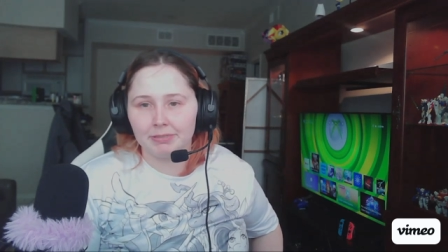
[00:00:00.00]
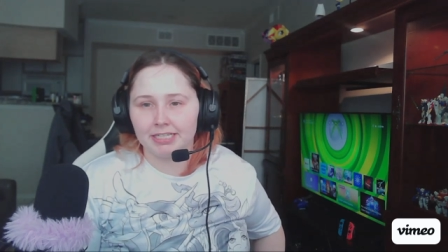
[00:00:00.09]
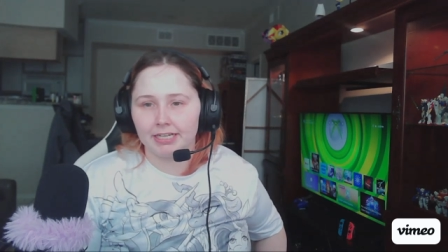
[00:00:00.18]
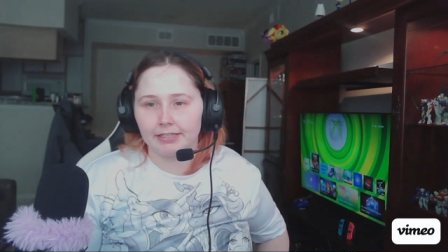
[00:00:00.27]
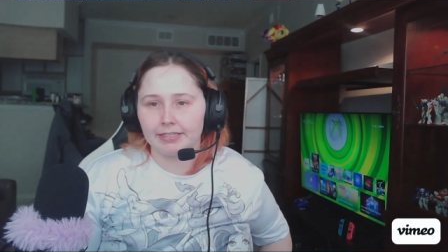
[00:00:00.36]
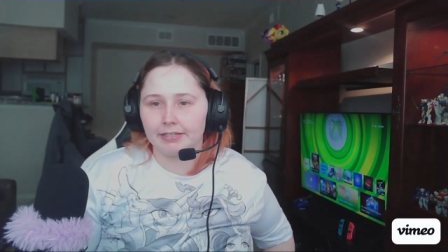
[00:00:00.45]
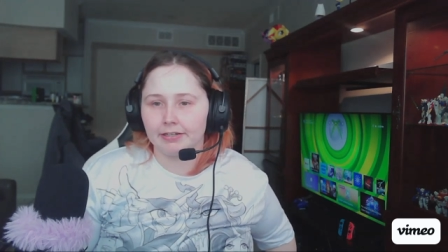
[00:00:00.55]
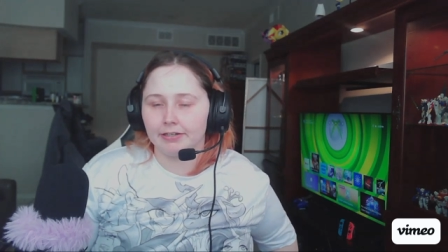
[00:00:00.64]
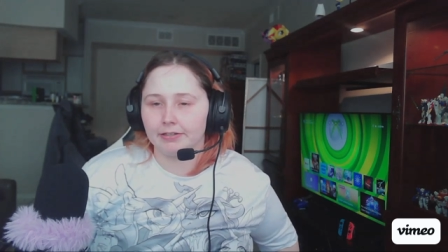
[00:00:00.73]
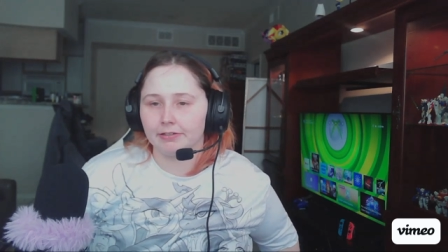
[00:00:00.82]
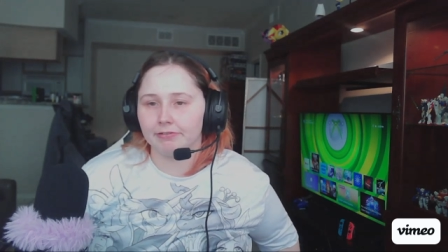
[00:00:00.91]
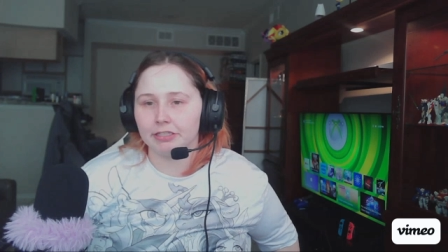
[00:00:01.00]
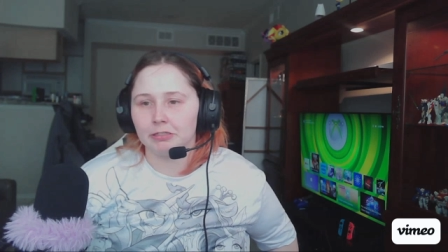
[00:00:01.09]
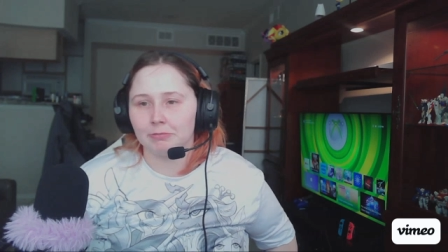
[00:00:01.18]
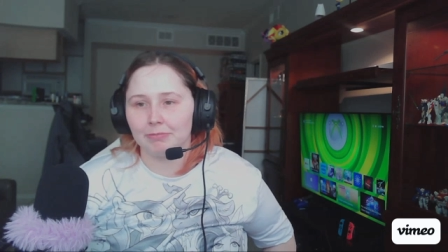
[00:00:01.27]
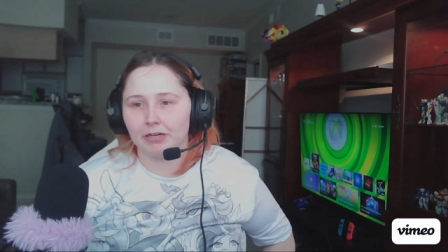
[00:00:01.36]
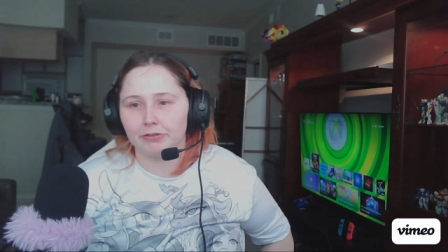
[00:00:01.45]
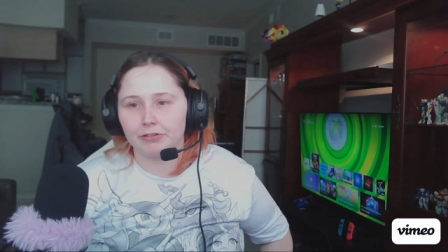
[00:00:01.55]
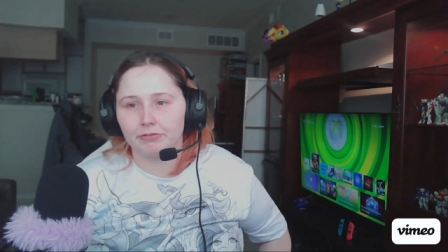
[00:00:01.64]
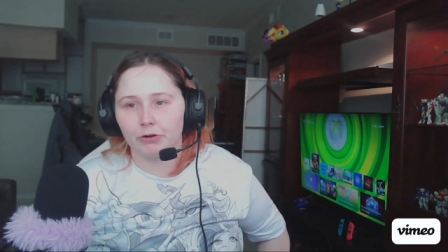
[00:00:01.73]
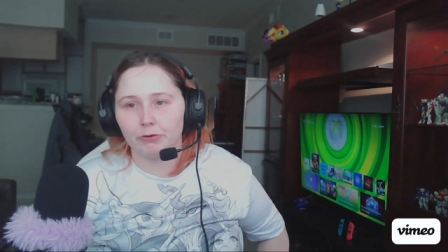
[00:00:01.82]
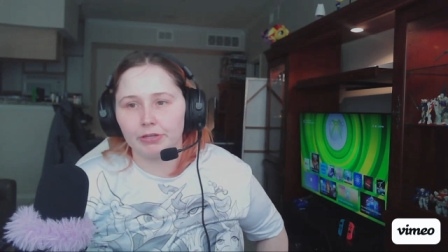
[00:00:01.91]
selling uh, VTuber models for
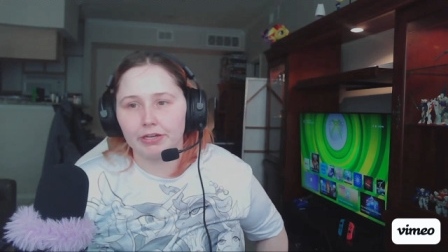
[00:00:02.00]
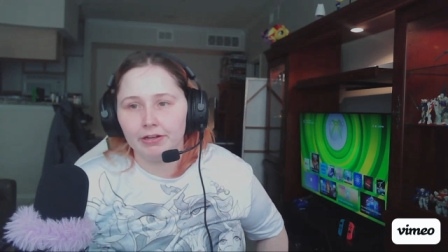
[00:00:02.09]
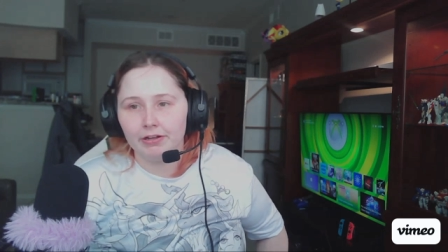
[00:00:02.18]
only